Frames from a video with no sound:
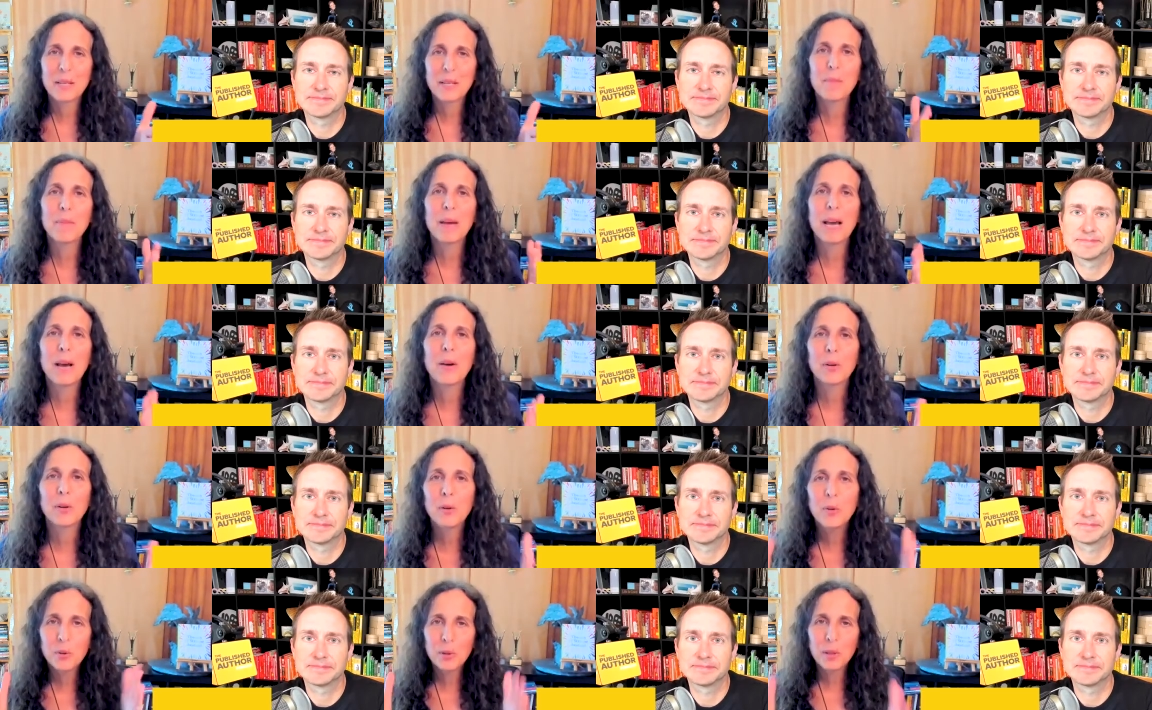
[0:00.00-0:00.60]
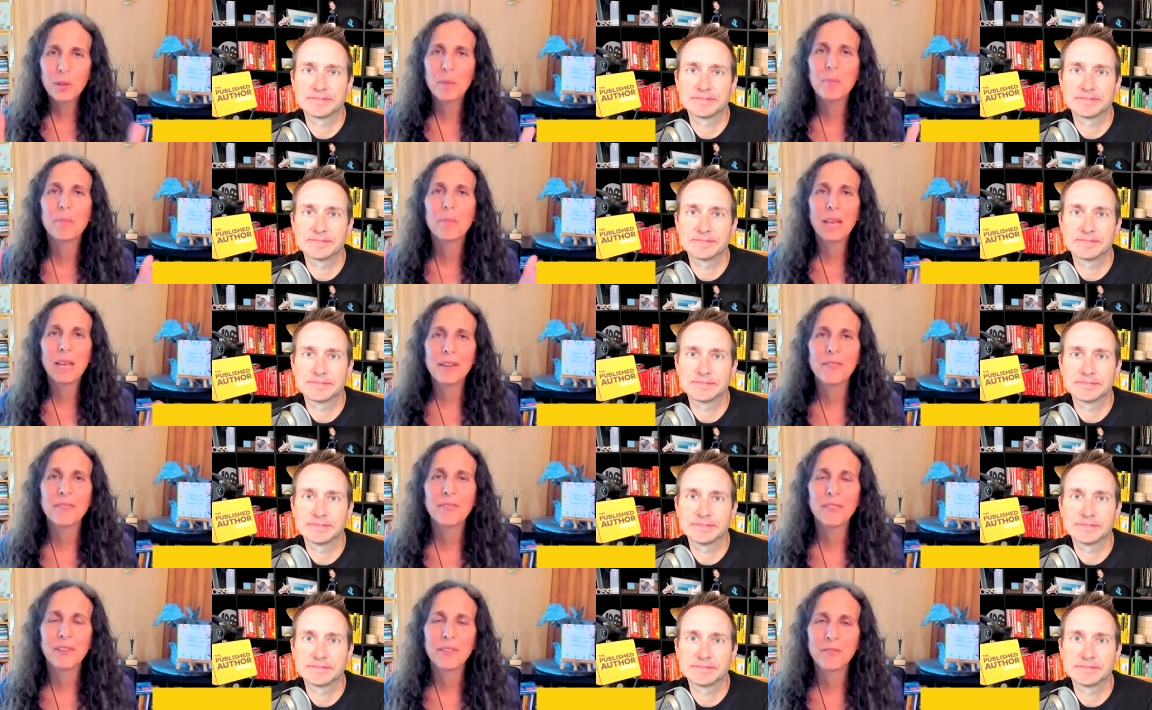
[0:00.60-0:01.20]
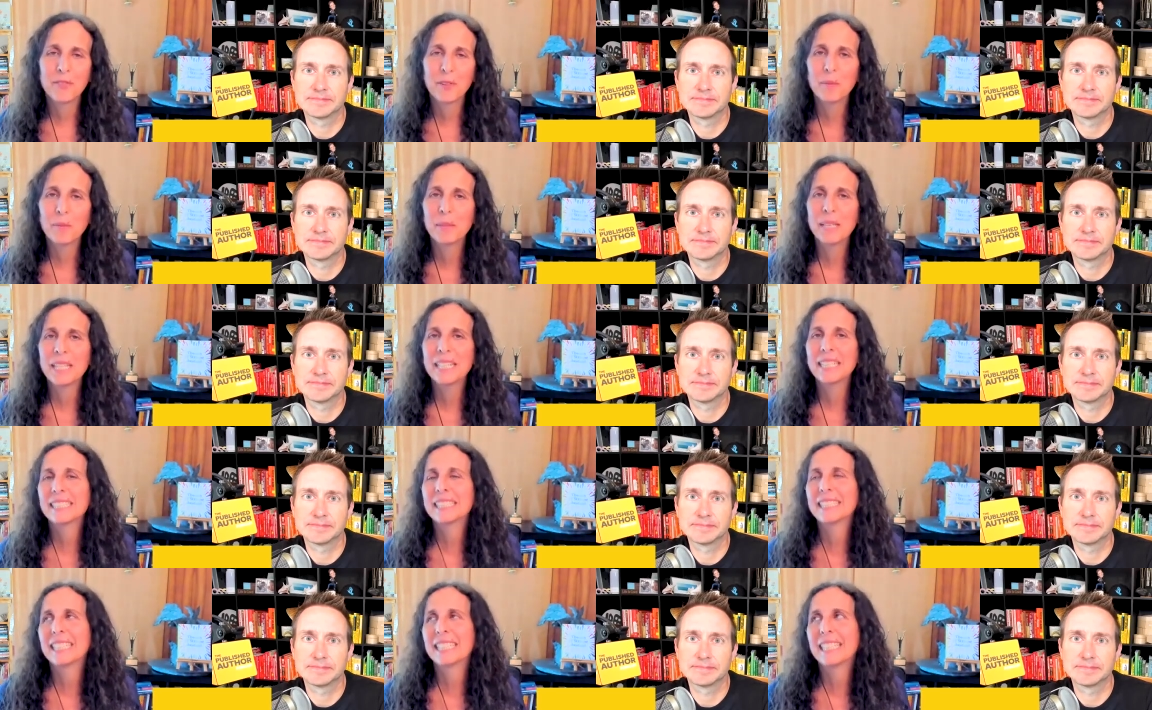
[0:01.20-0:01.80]
Speaker 1: about who can benefit from
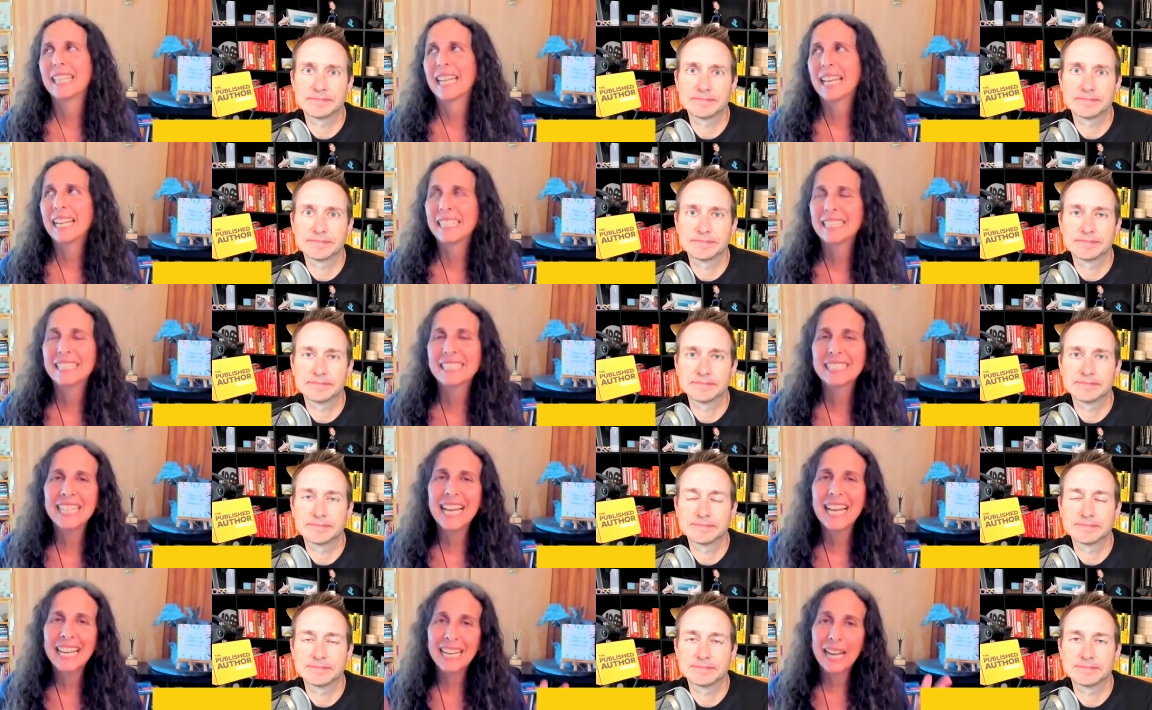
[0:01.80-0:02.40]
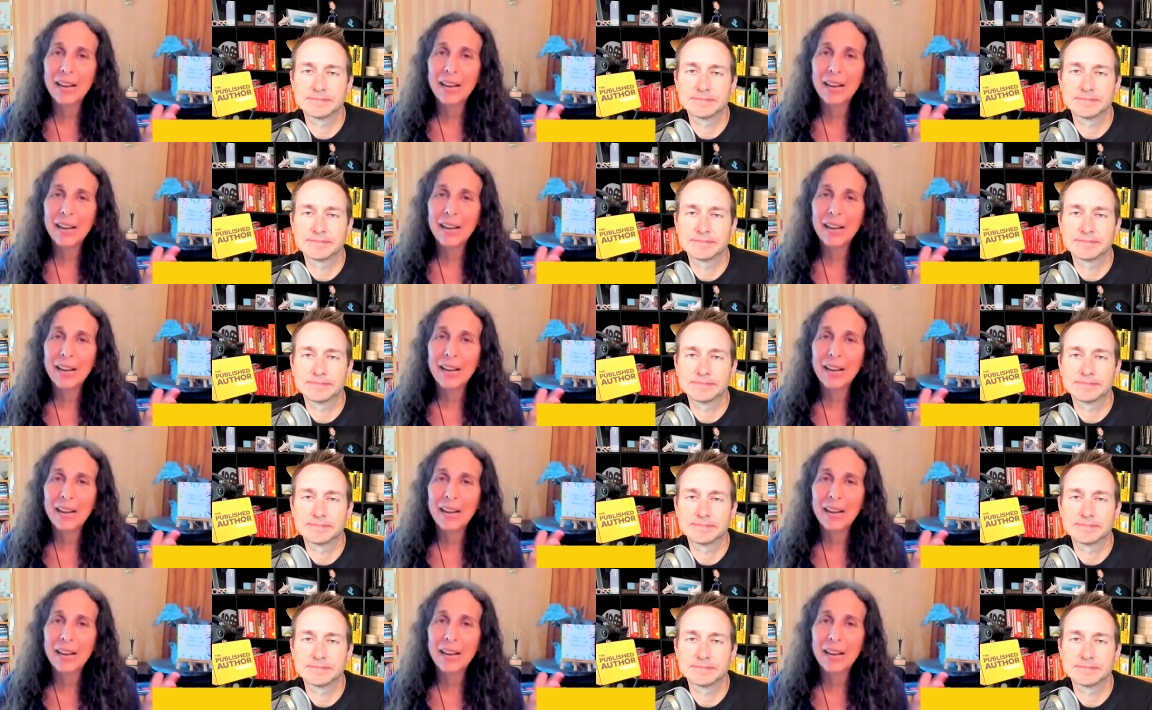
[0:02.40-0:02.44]
this. And, and it's not